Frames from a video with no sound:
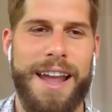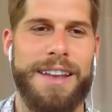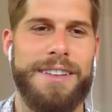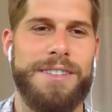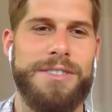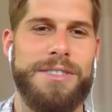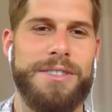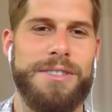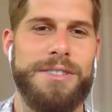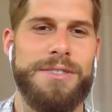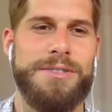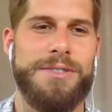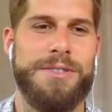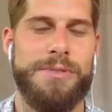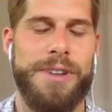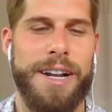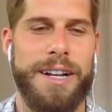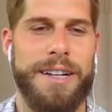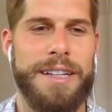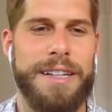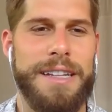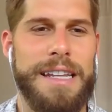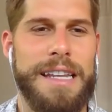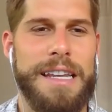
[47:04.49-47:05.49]
and you can
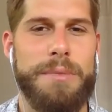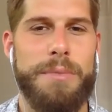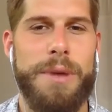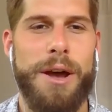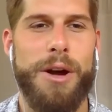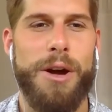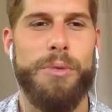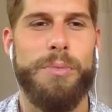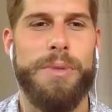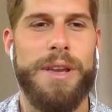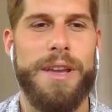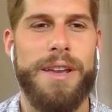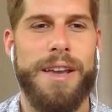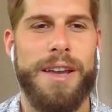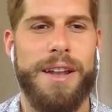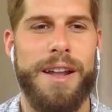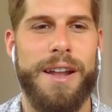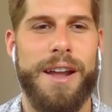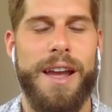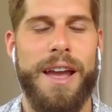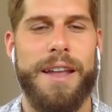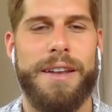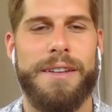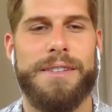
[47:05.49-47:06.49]
directly email me.
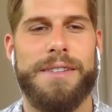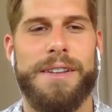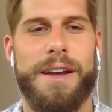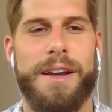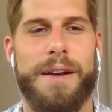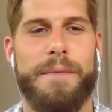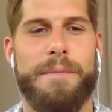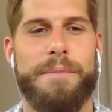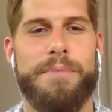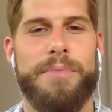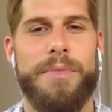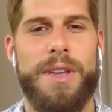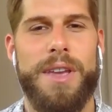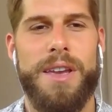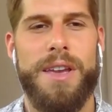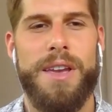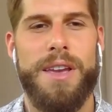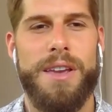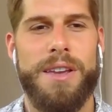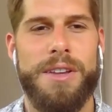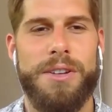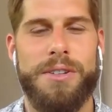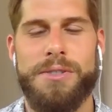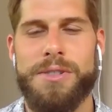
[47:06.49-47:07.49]
And, and um,
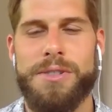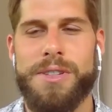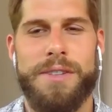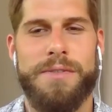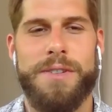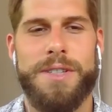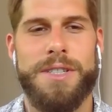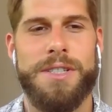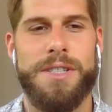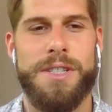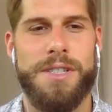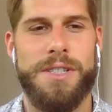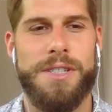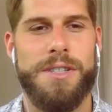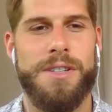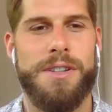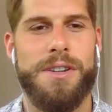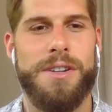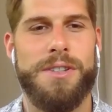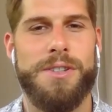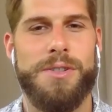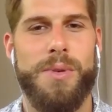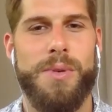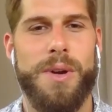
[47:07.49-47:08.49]
you know, if it's just
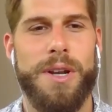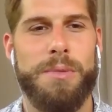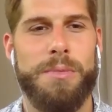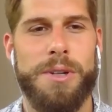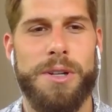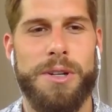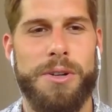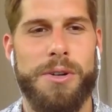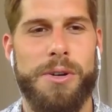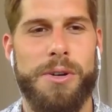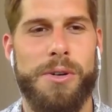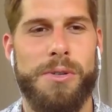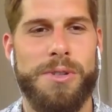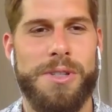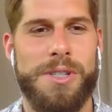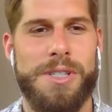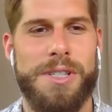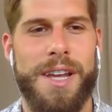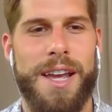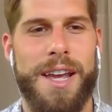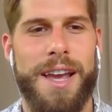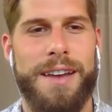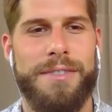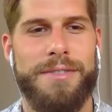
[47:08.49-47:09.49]
a twenty minute call
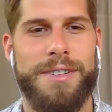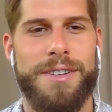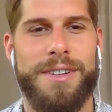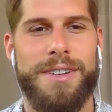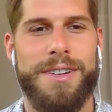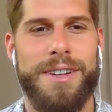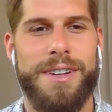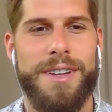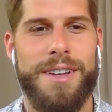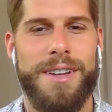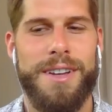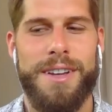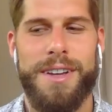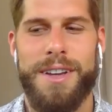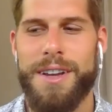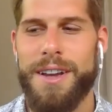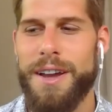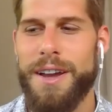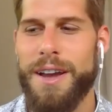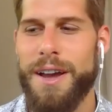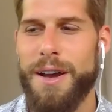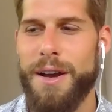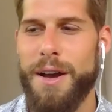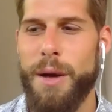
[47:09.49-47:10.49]
just to have a,
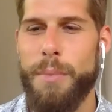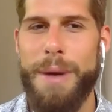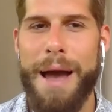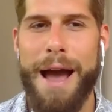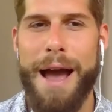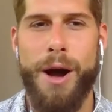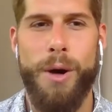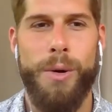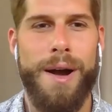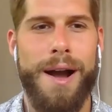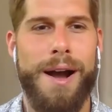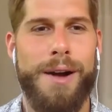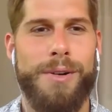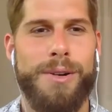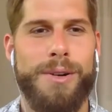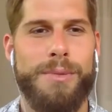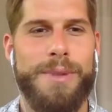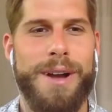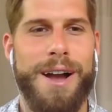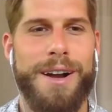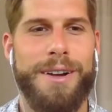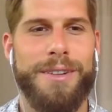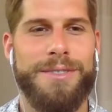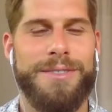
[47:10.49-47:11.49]
a powwow
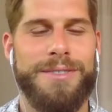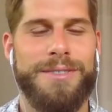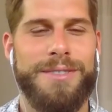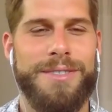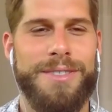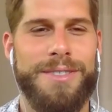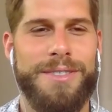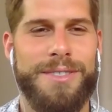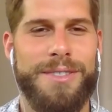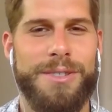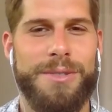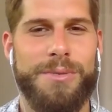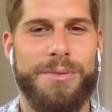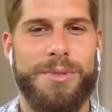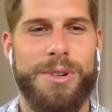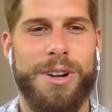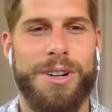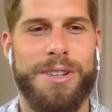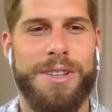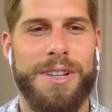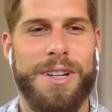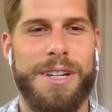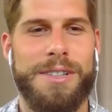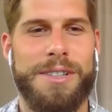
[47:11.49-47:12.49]
about the
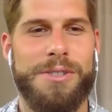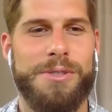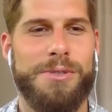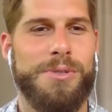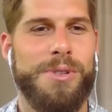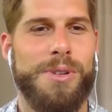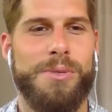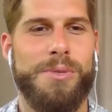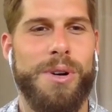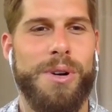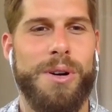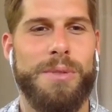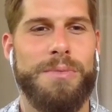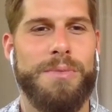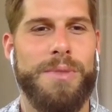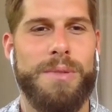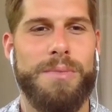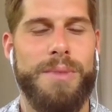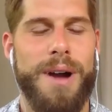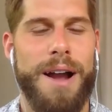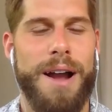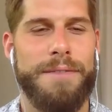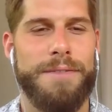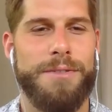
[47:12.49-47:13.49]
work that I do or what
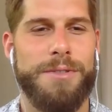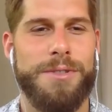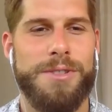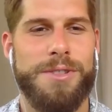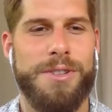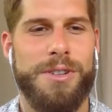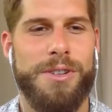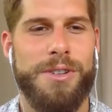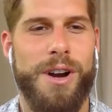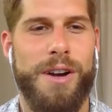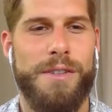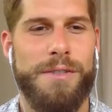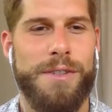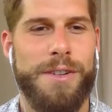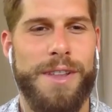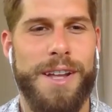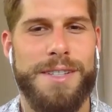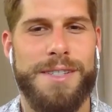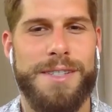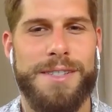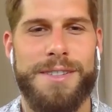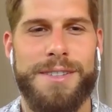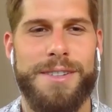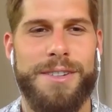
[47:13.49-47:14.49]
mindfulness can offer,
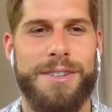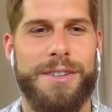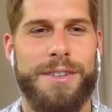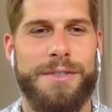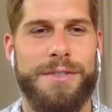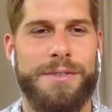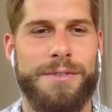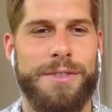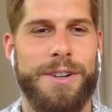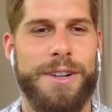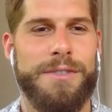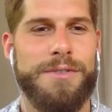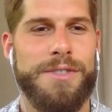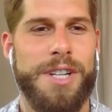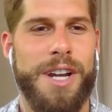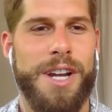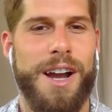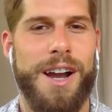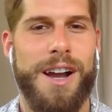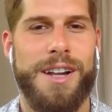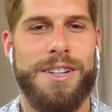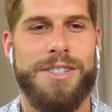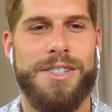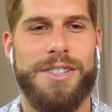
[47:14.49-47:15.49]
that's, you know, free of
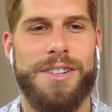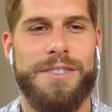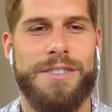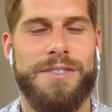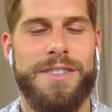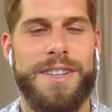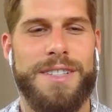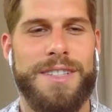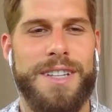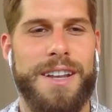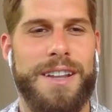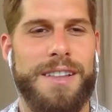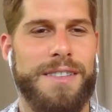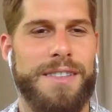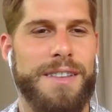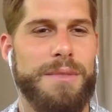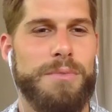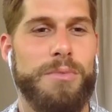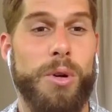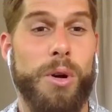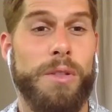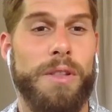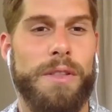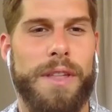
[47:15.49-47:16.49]
charge. And if there's
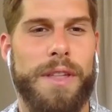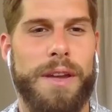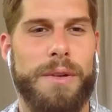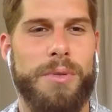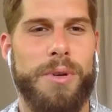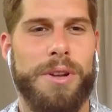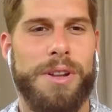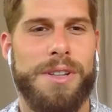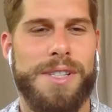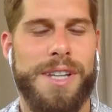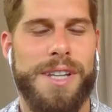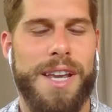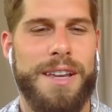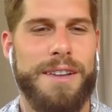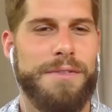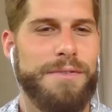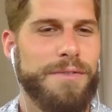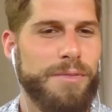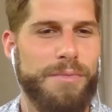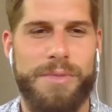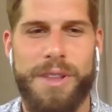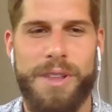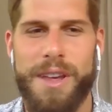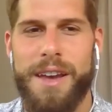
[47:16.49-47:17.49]
anything more that they want to take
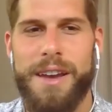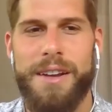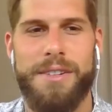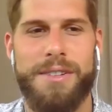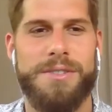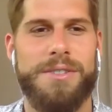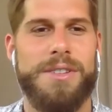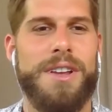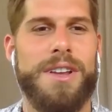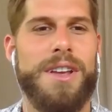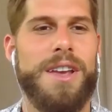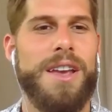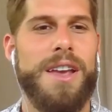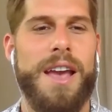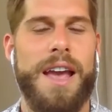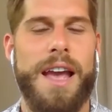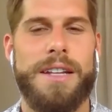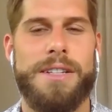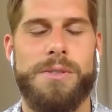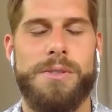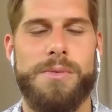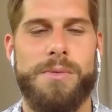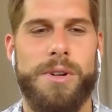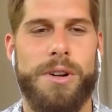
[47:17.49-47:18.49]
it from there and,
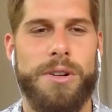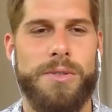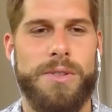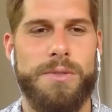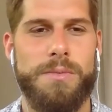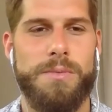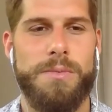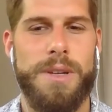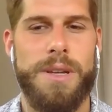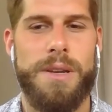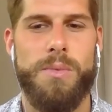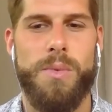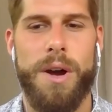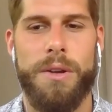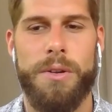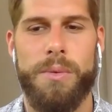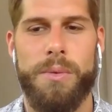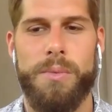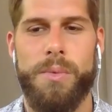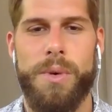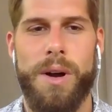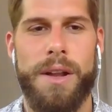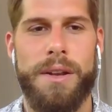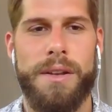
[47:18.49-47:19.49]
and to work with me
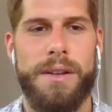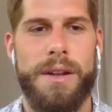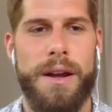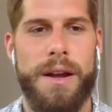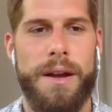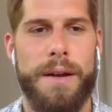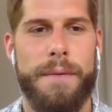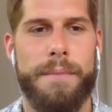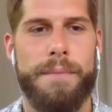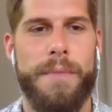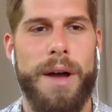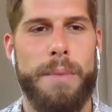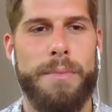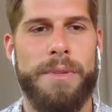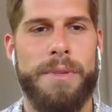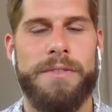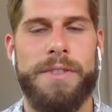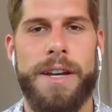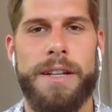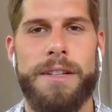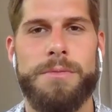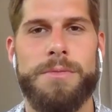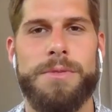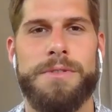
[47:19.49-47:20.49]
one-on-one, um, I'm
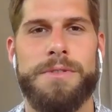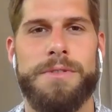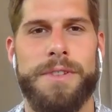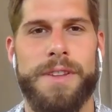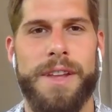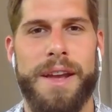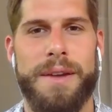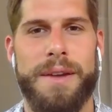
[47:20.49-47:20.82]
available for